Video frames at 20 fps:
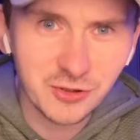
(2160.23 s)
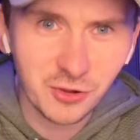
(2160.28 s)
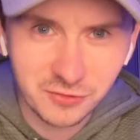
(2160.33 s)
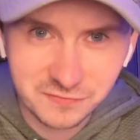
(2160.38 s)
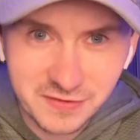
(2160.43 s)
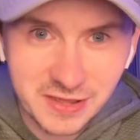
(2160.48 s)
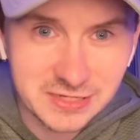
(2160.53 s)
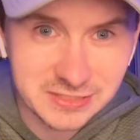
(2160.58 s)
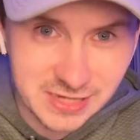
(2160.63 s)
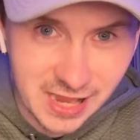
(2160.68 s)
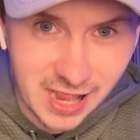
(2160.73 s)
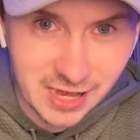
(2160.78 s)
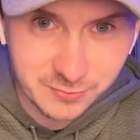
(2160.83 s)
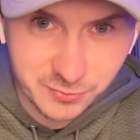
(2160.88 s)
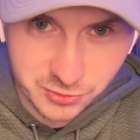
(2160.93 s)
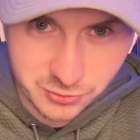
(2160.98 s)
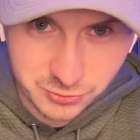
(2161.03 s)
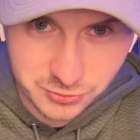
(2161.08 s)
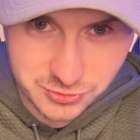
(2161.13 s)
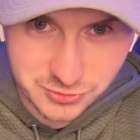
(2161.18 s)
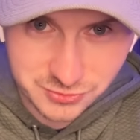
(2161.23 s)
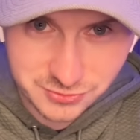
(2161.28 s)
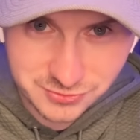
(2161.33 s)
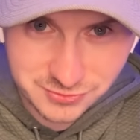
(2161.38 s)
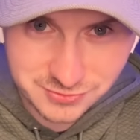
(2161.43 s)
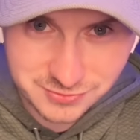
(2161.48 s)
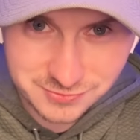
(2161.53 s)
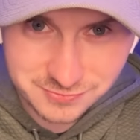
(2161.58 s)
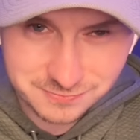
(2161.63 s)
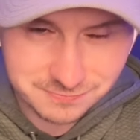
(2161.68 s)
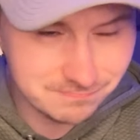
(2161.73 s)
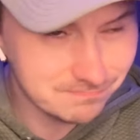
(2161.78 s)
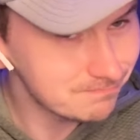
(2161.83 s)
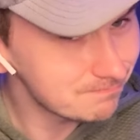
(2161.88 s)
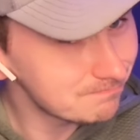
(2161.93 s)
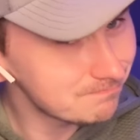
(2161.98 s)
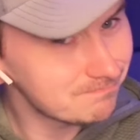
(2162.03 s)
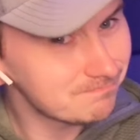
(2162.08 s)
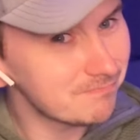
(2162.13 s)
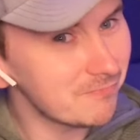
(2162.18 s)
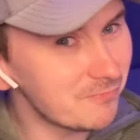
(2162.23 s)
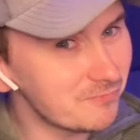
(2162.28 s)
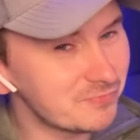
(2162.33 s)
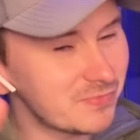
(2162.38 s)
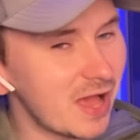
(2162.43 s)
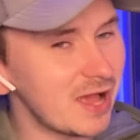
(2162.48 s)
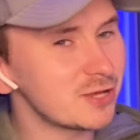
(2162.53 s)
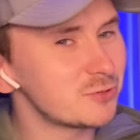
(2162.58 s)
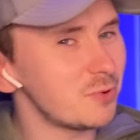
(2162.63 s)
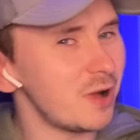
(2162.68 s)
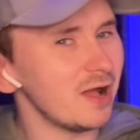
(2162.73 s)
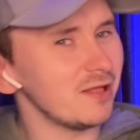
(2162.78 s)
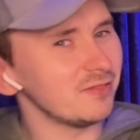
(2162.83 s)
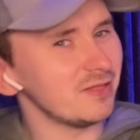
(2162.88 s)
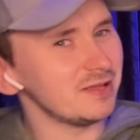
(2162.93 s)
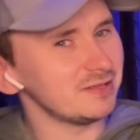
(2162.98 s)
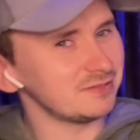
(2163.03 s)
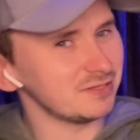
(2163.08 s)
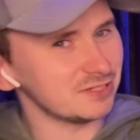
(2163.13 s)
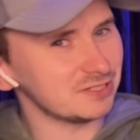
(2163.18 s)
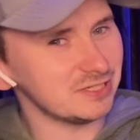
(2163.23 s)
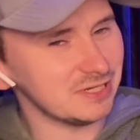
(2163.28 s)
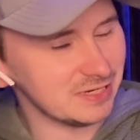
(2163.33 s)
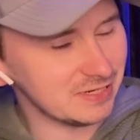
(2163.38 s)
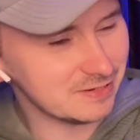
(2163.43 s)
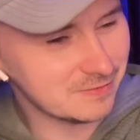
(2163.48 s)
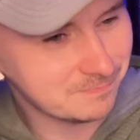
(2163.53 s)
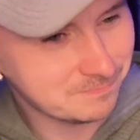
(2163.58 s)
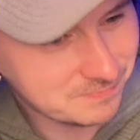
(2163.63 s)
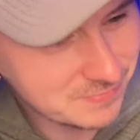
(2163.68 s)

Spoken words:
on vice admirals. That's what I like to see.